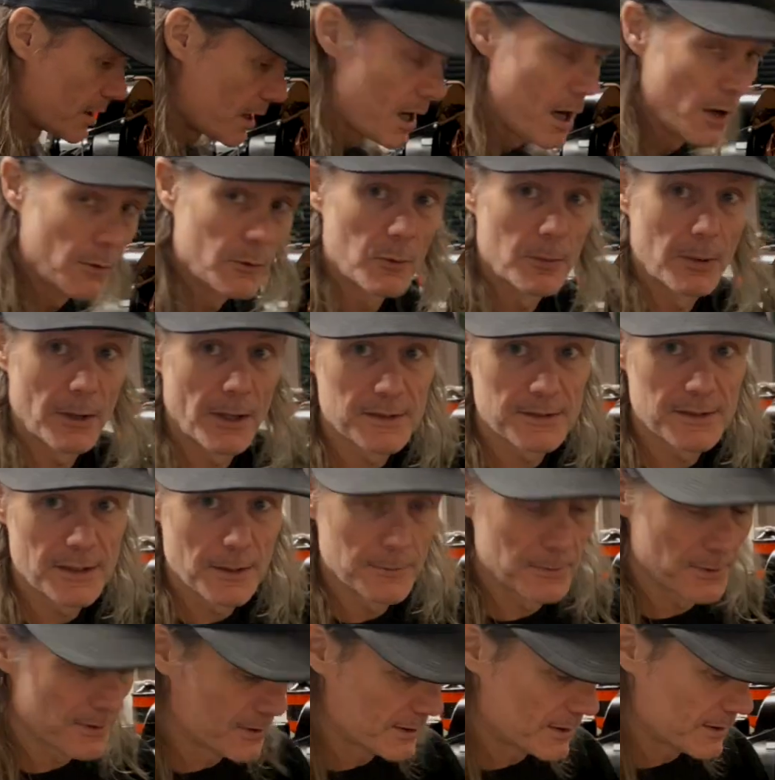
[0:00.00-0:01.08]
I'll replace that
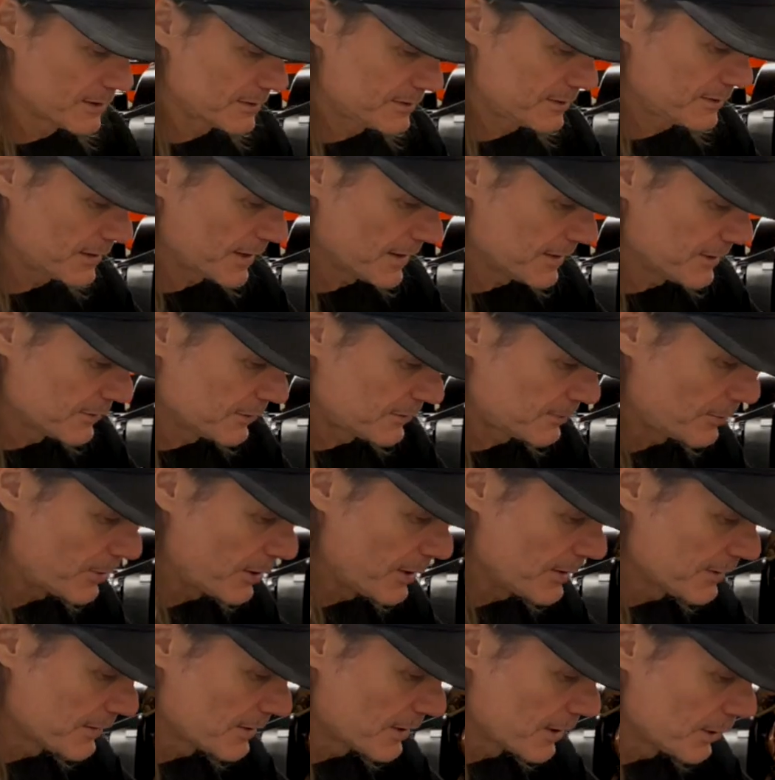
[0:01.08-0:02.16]
with a stainless
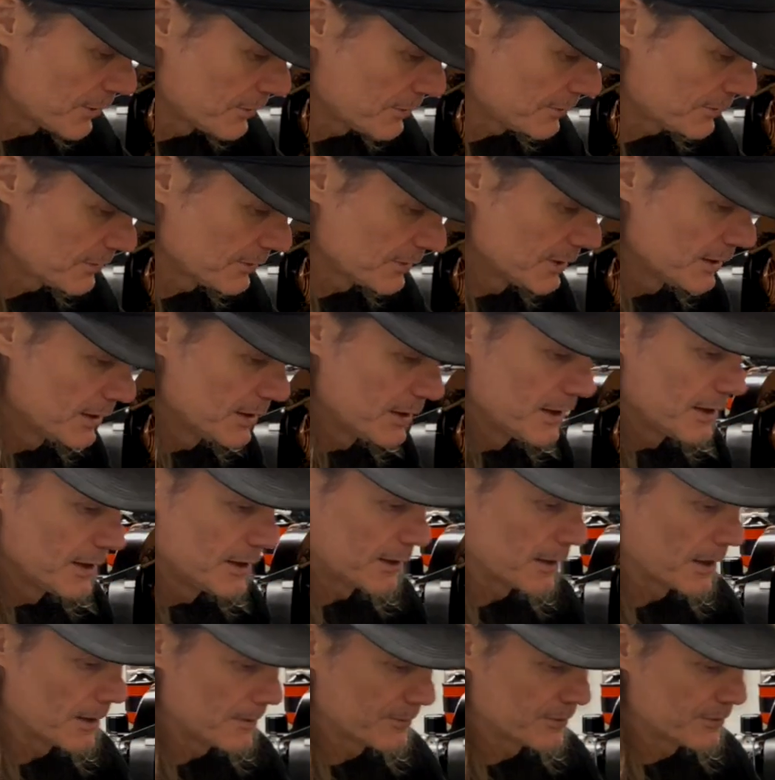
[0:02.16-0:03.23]
braided hose.
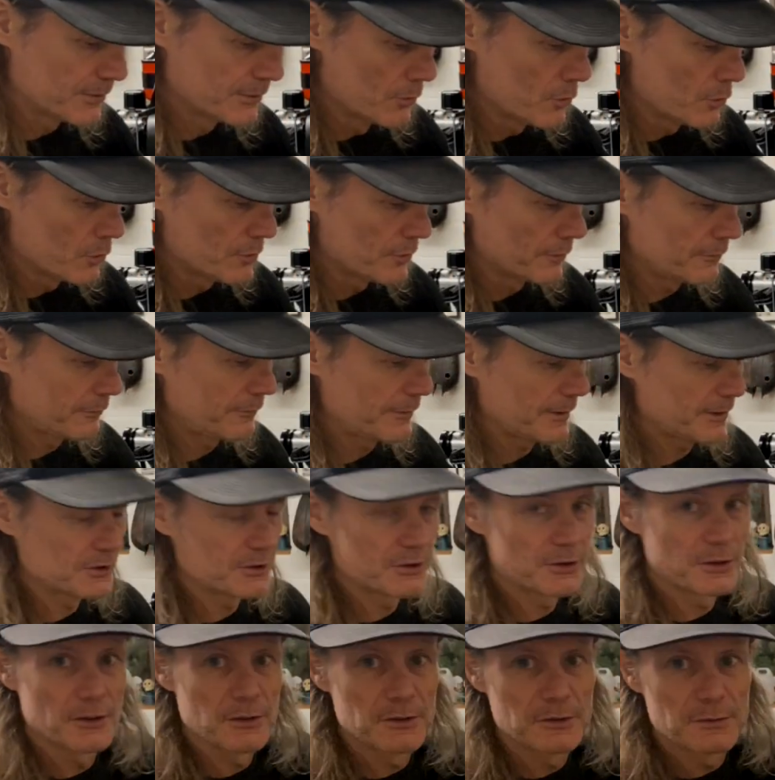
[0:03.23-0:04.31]
Comes with all the
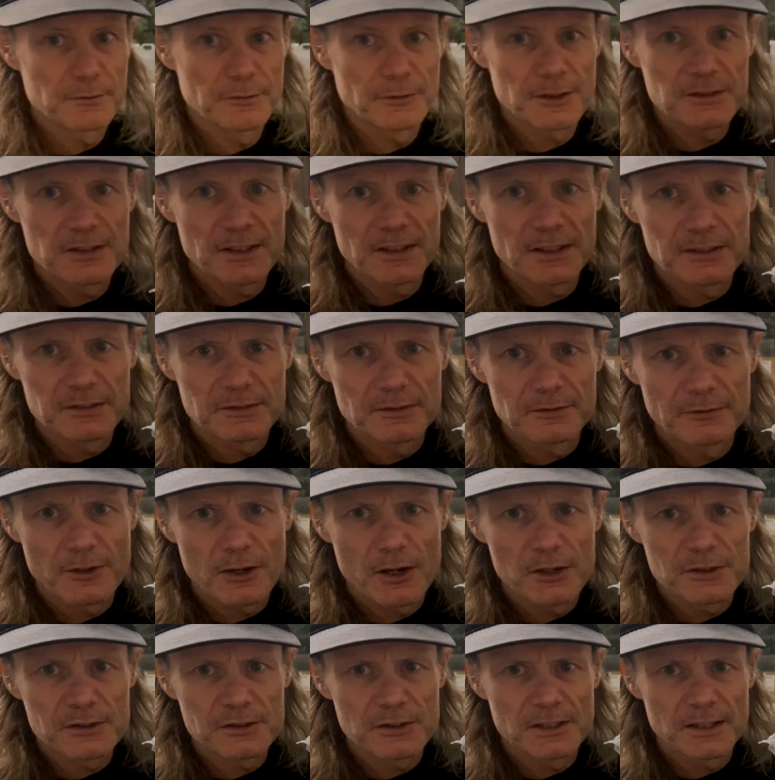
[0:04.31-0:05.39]
fixtures and fittings and
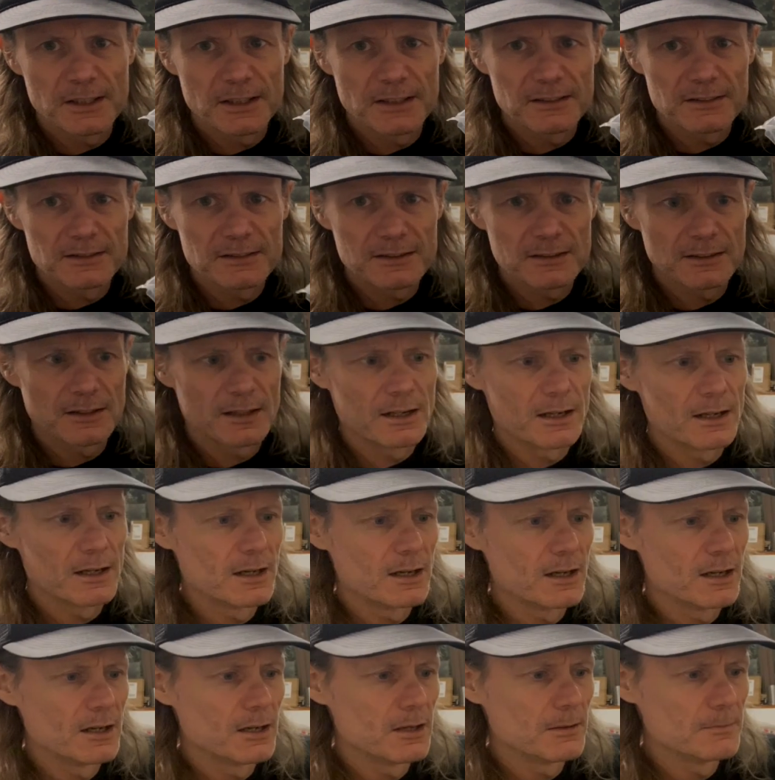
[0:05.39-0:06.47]
fastenings
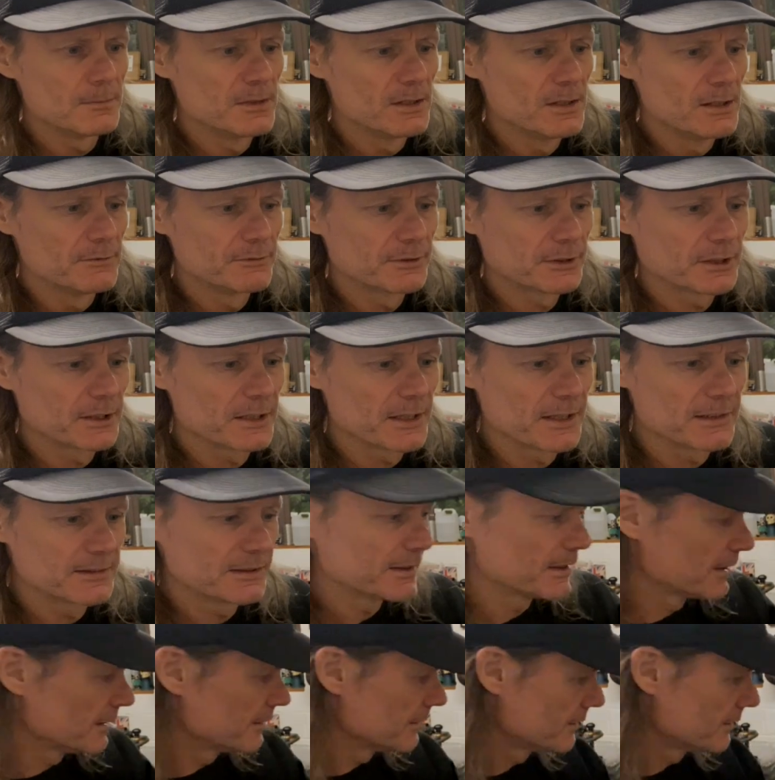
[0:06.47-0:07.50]
for connecting it.